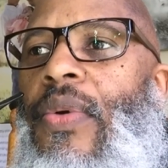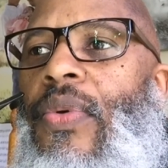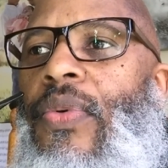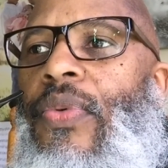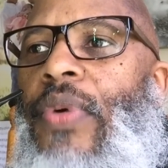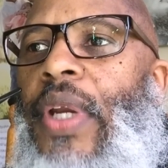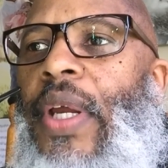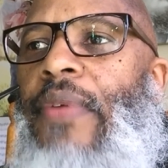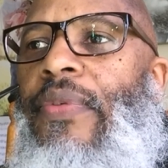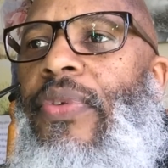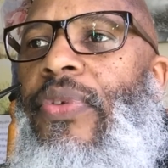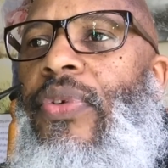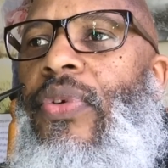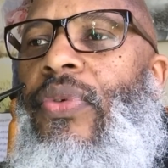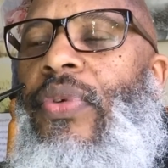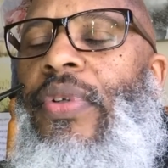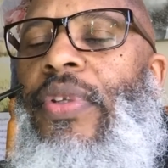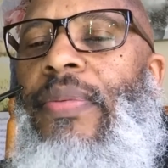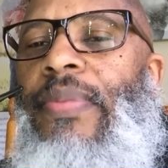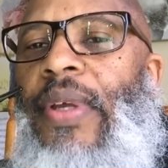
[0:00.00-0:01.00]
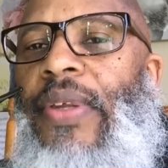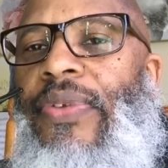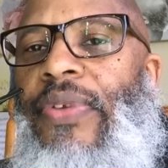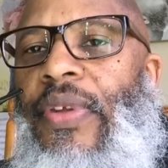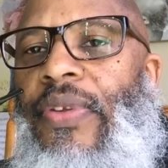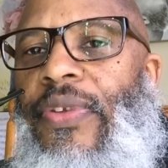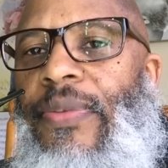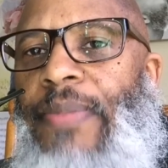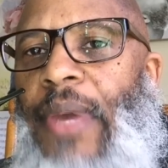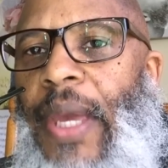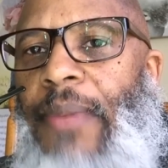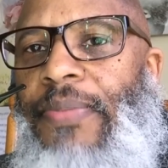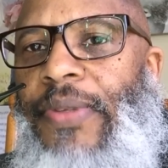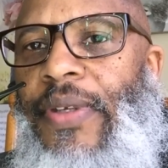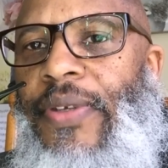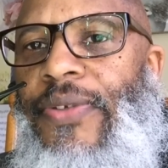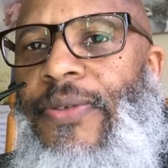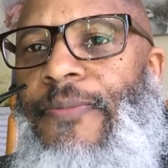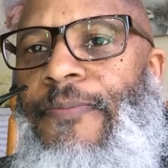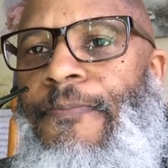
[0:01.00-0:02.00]
I was going to my son's
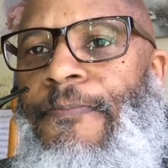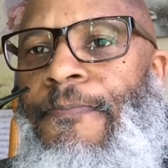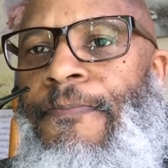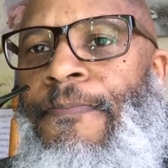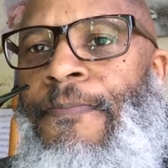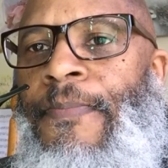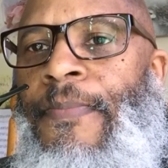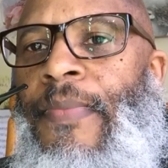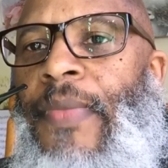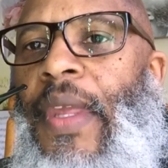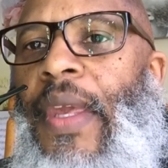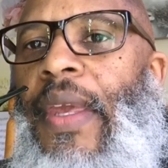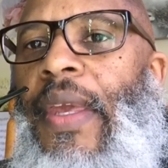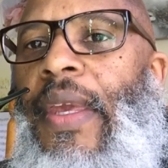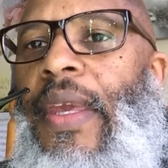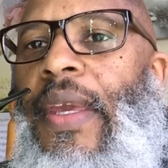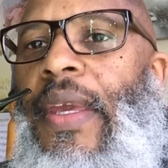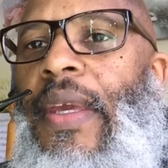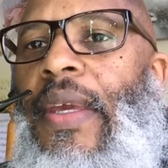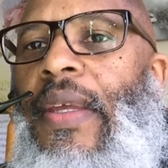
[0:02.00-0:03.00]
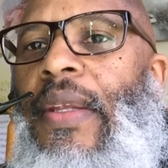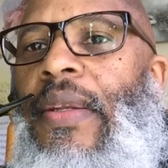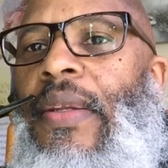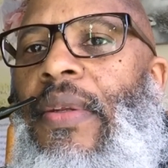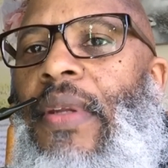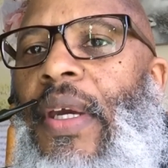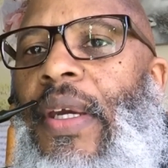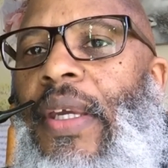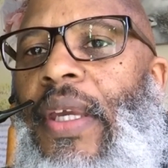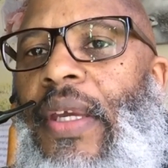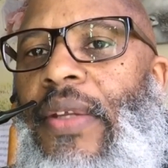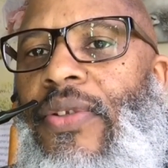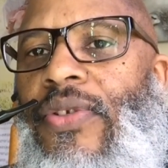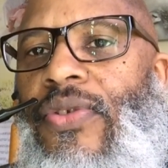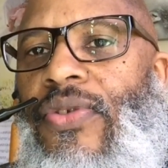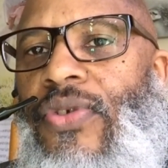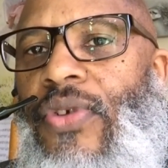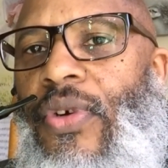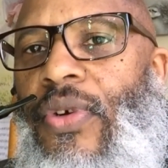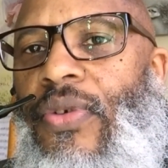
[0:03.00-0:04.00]
baptism, and I got to
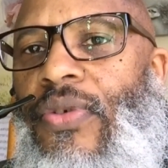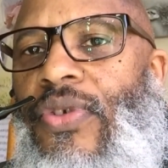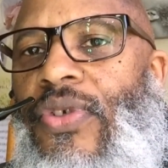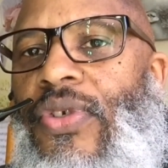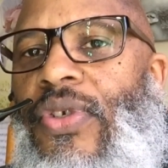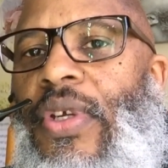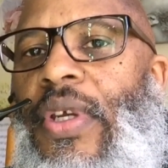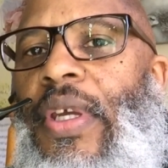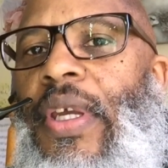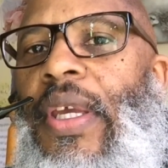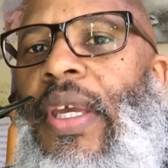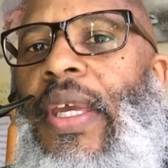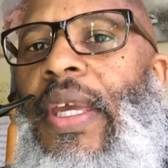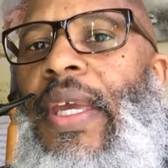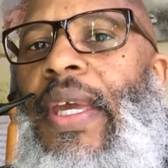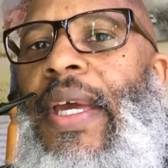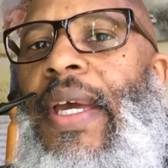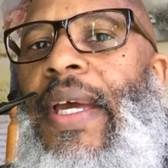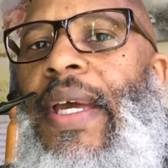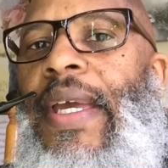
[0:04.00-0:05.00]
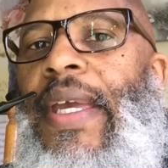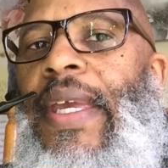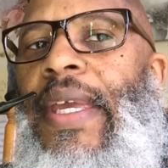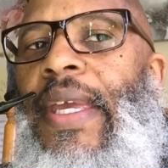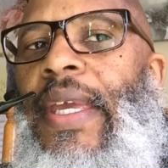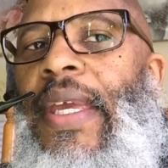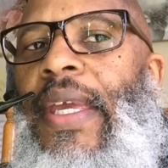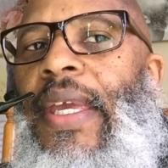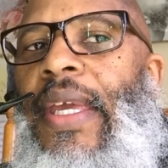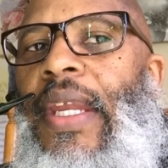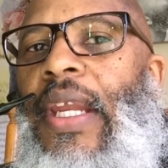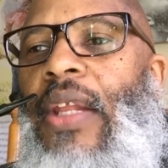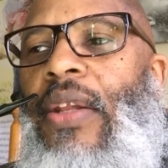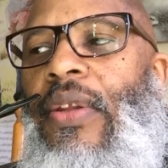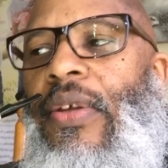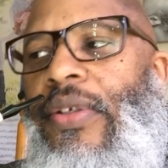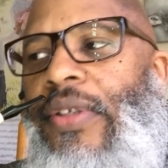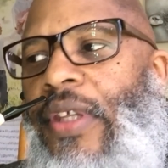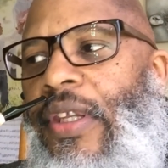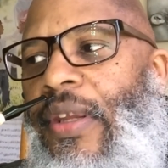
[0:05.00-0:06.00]
church and I
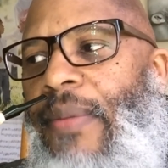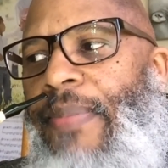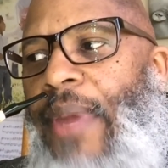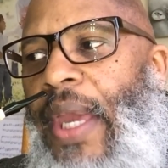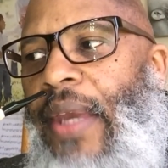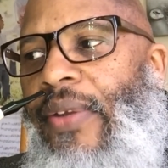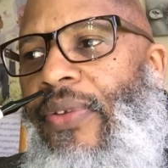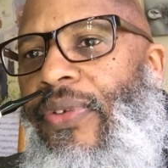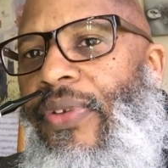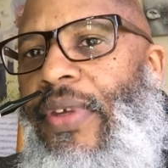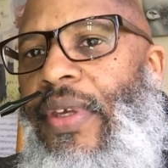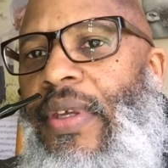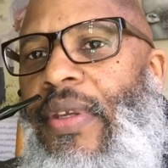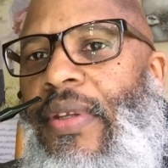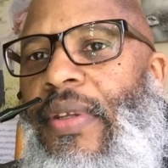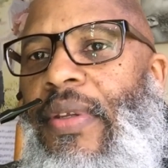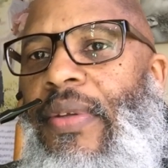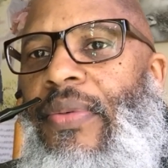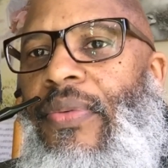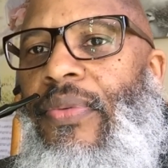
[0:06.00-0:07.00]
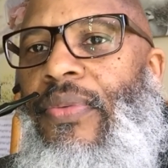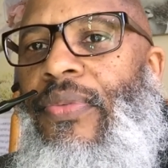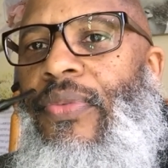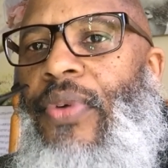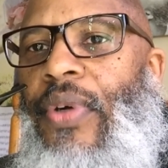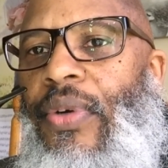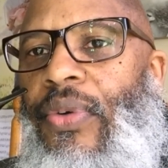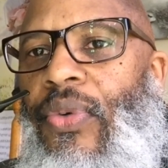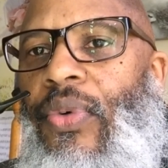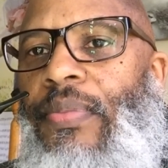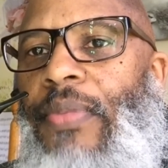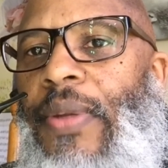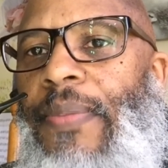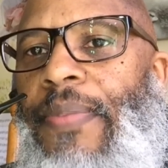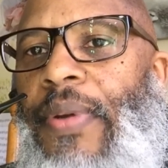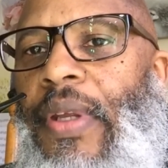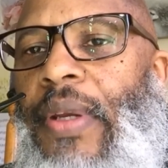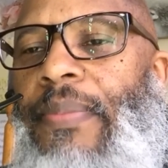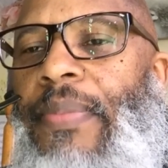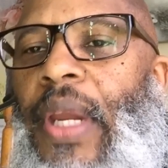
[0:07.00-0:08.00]
looked on the back seat where I normally
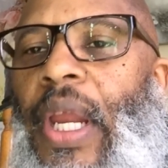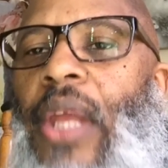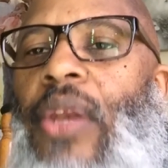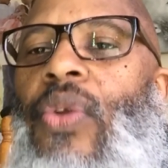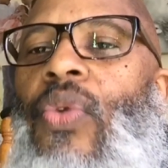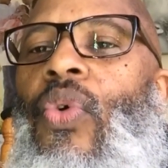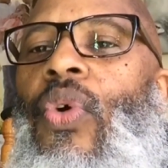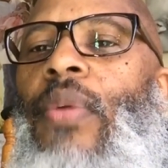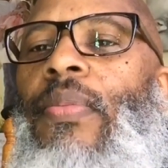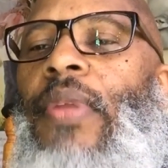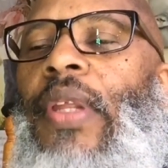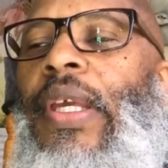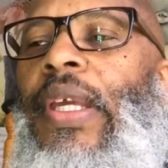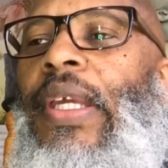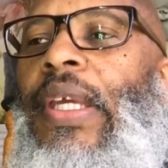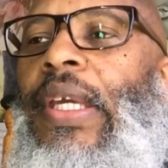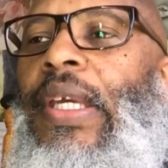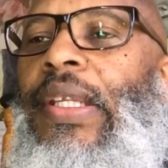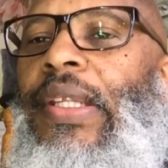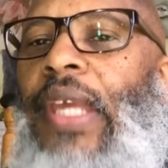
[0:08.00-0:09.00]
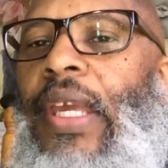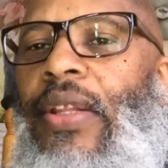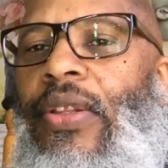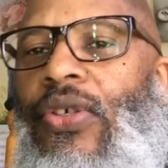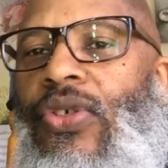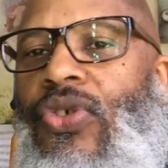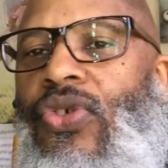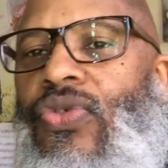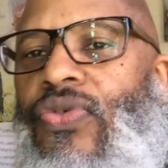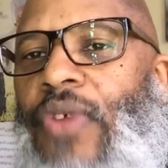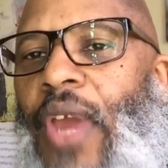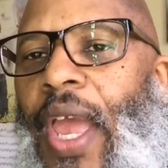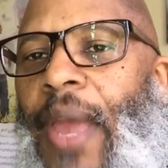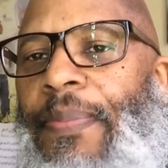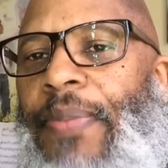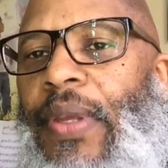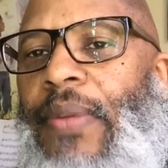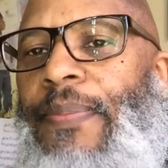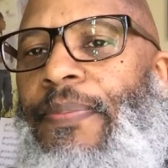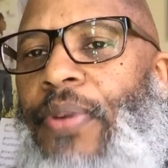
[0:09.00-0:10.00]
put it, but I normally take the
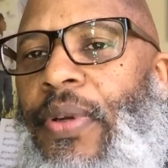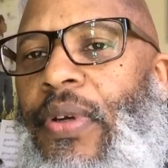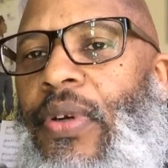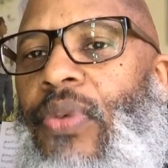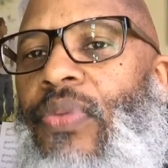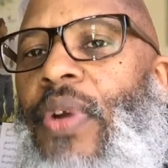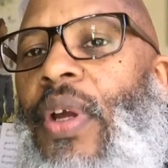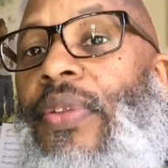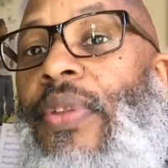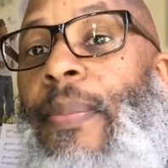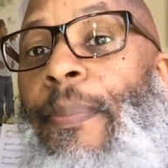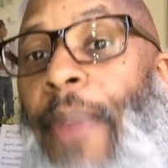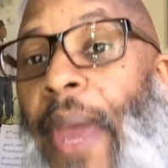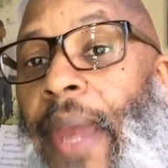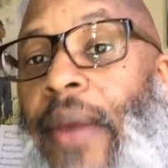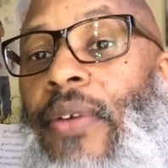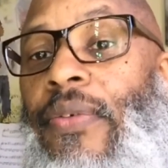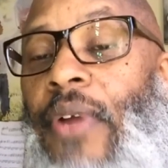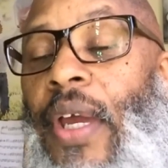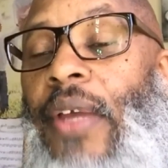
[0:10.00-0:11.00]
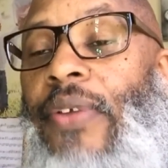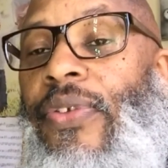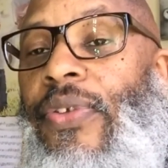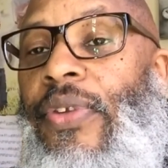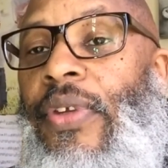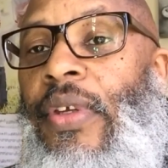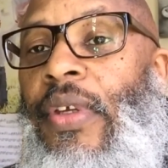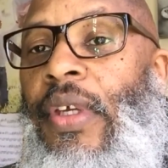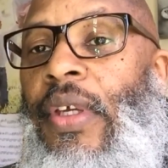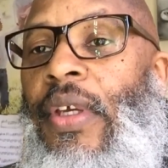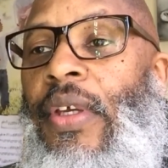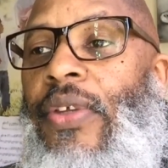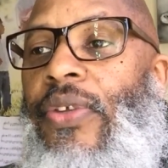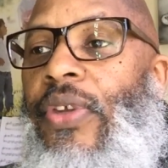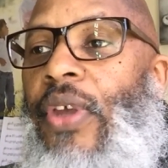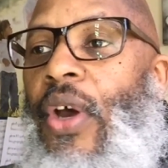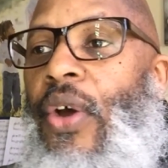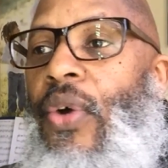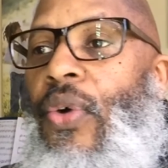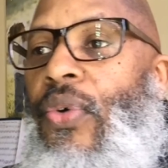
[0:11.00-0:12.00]
strap and put it around the backrest,
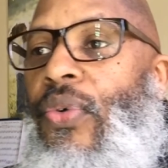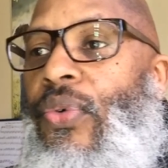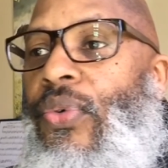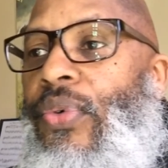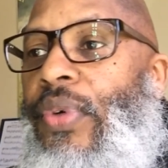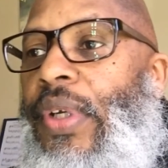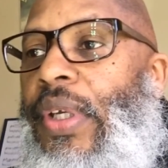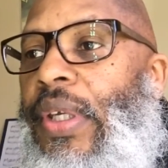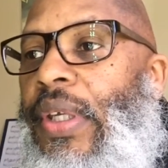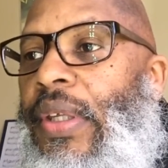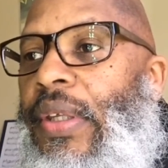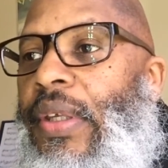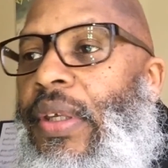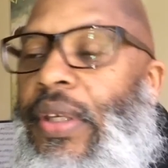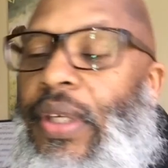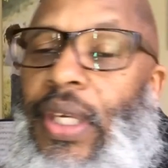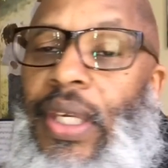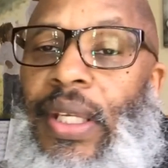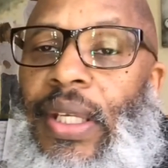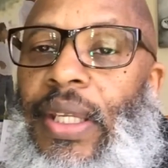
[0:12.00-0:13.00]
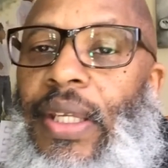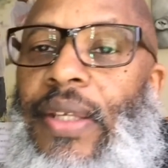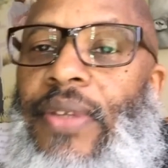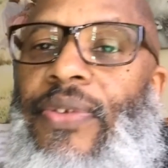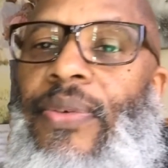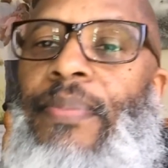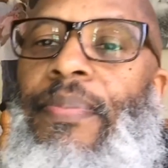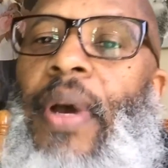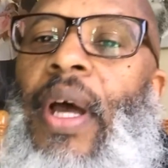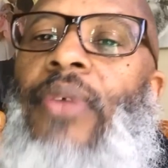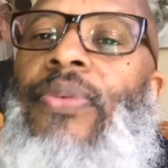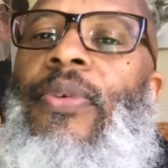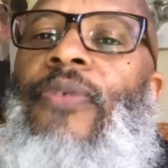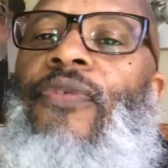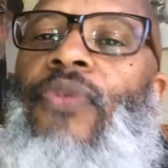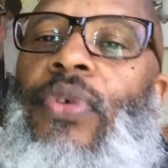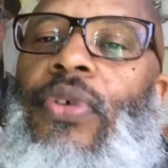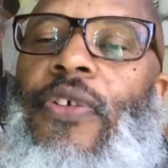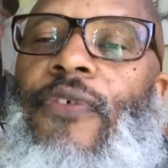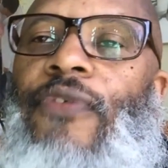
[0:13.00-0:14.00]
so it's impossible
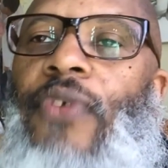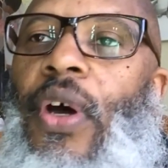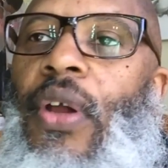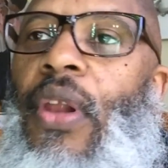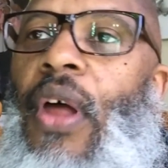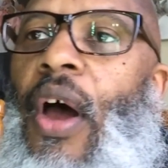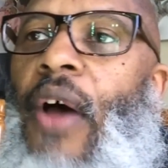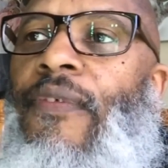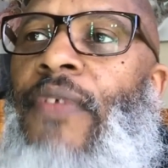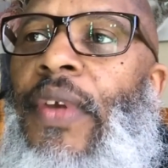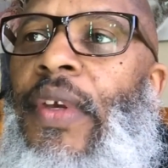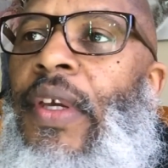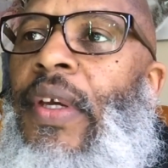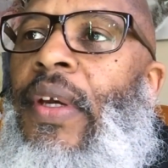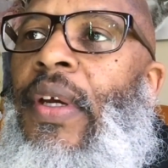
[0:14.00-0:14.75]
for it to fall off.